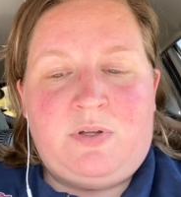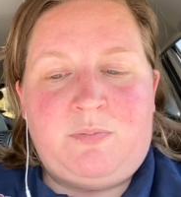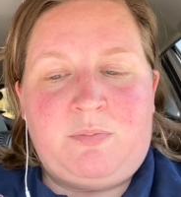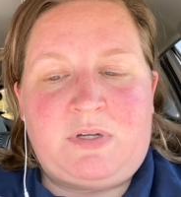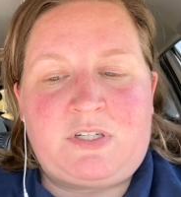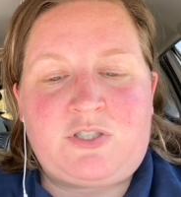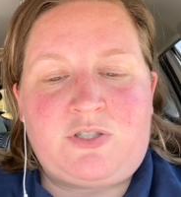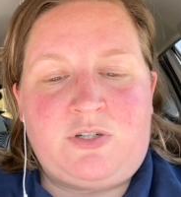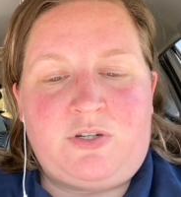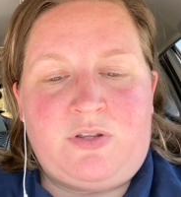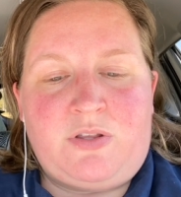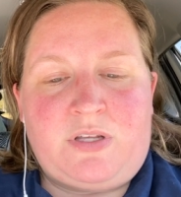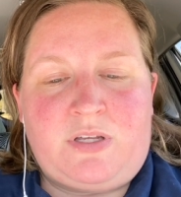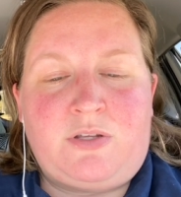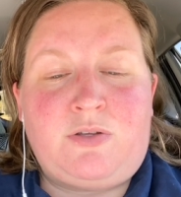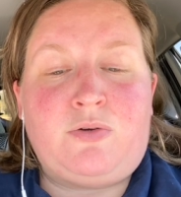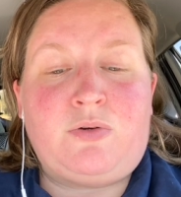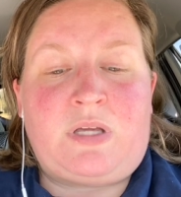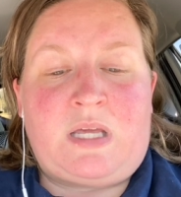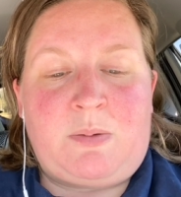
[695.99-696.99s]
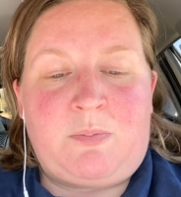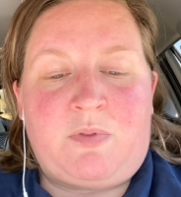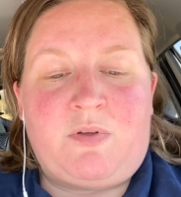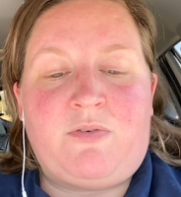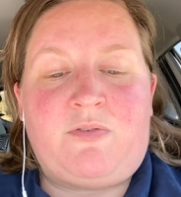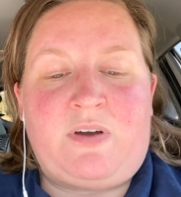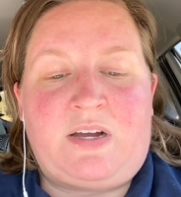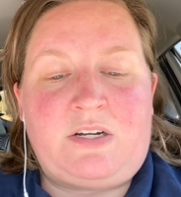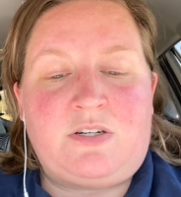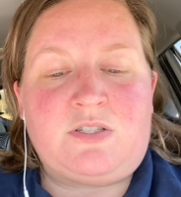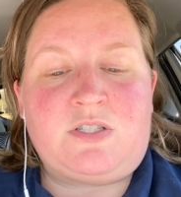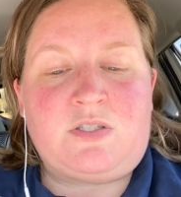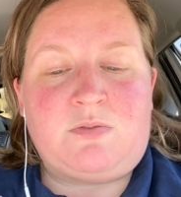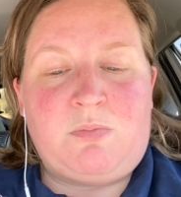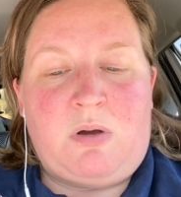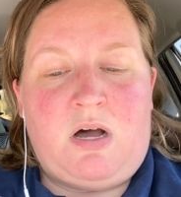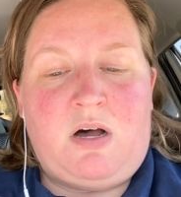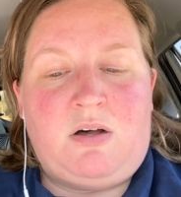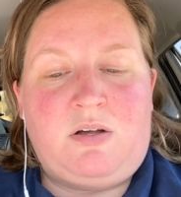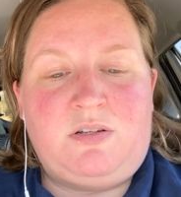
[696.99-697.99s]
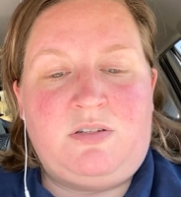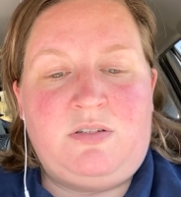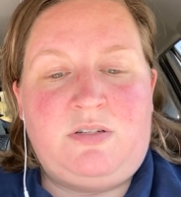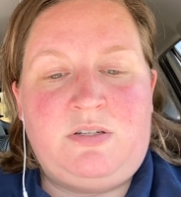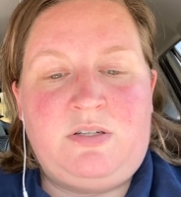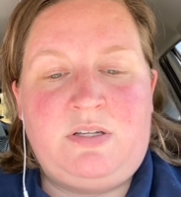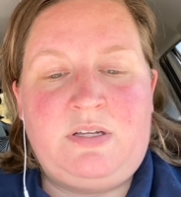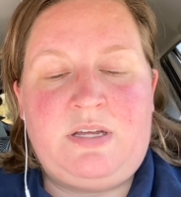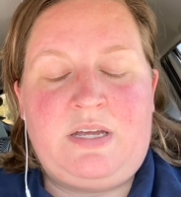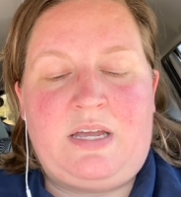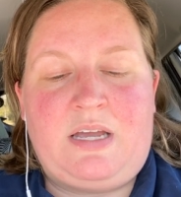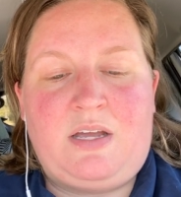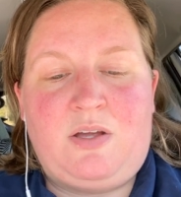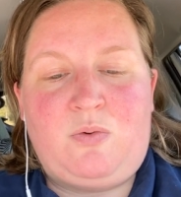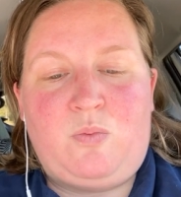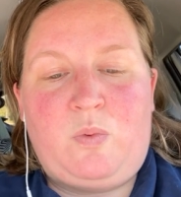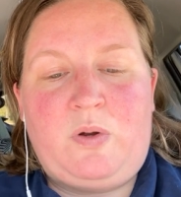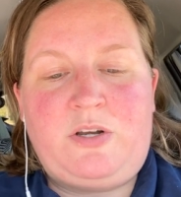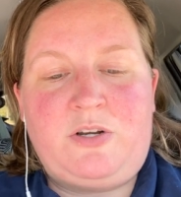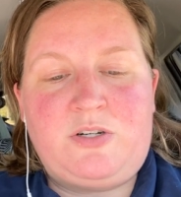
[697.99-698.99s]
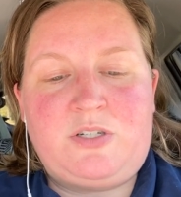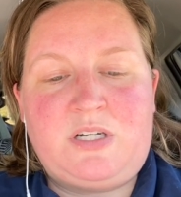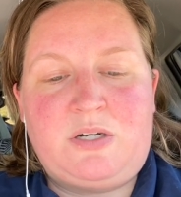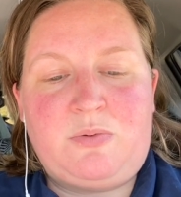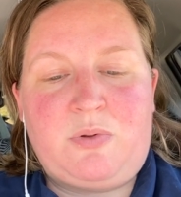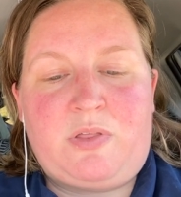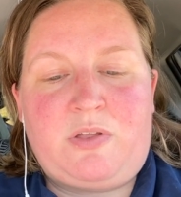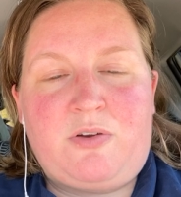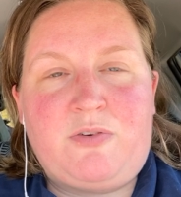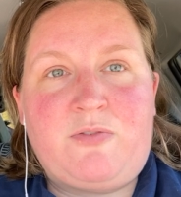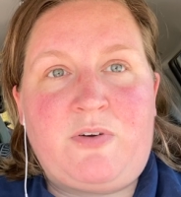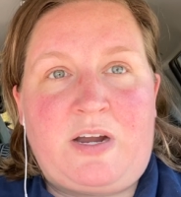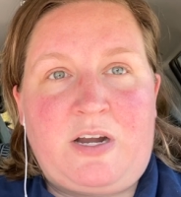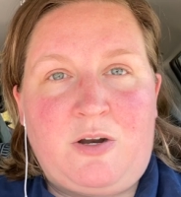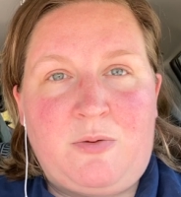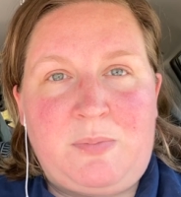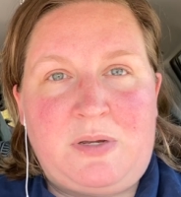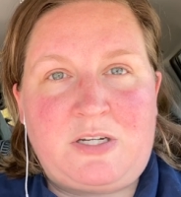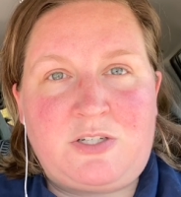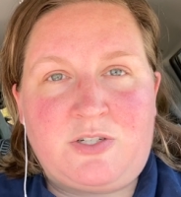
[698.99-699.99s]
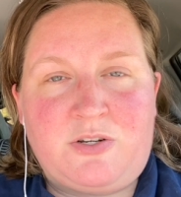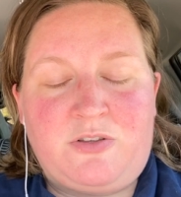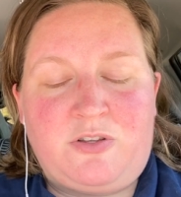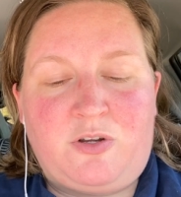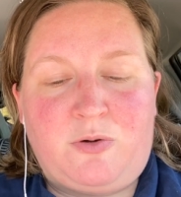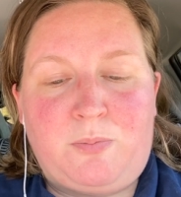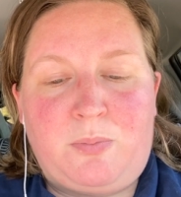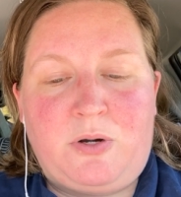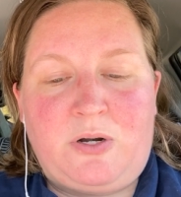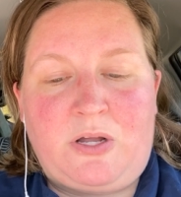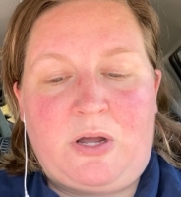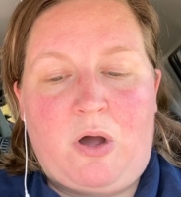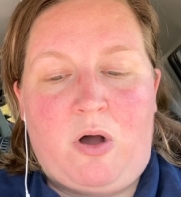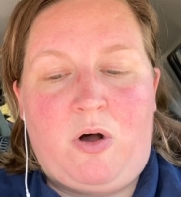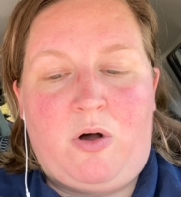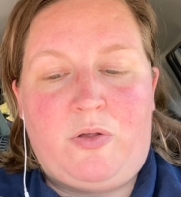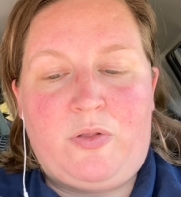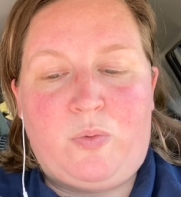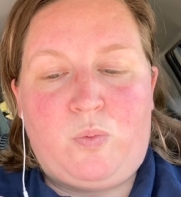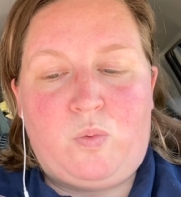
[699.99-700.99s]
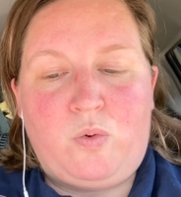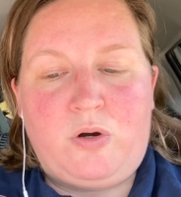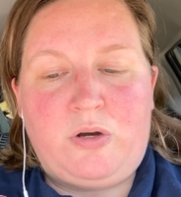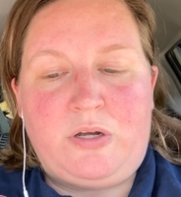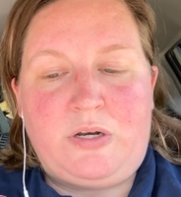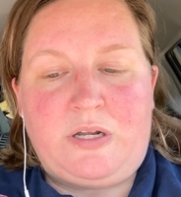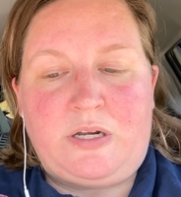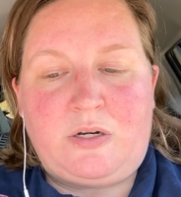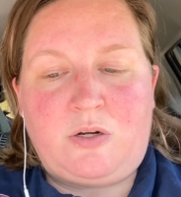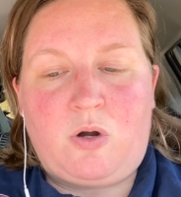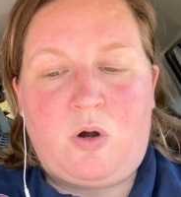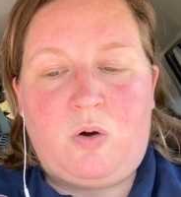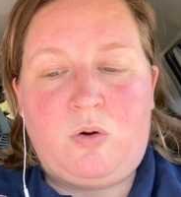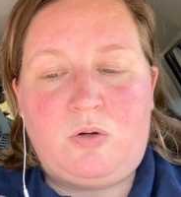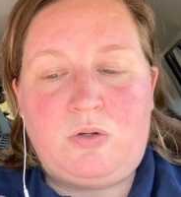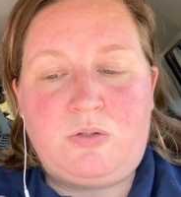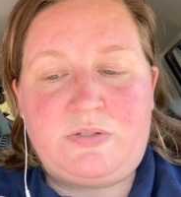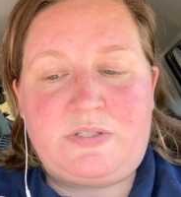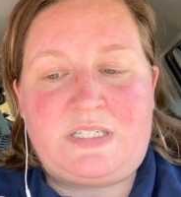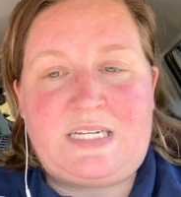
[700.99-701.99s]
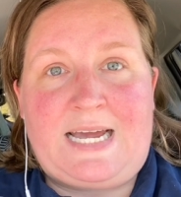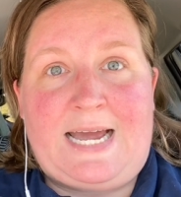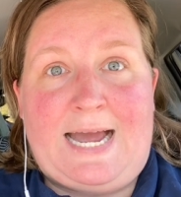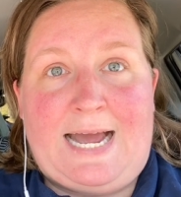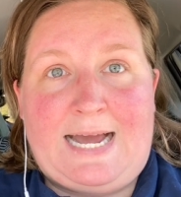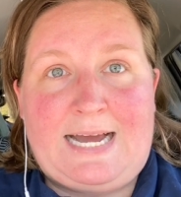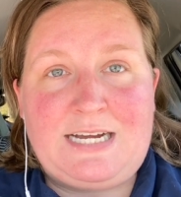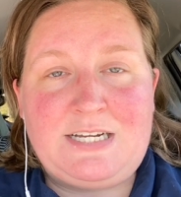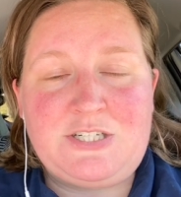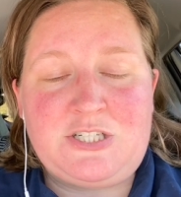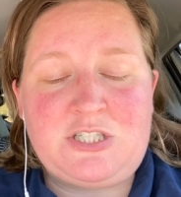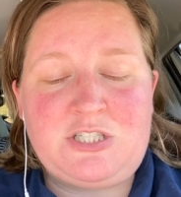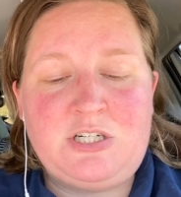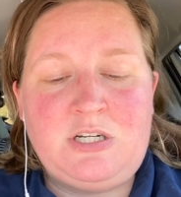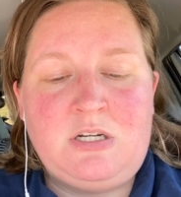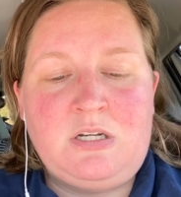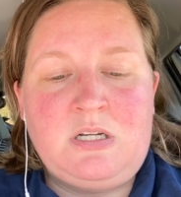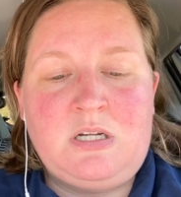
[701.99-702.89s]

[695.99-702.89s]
Make sure that you keep the fires small and when you're done with your fire, make sure that you're burning all the wood and coals to ash.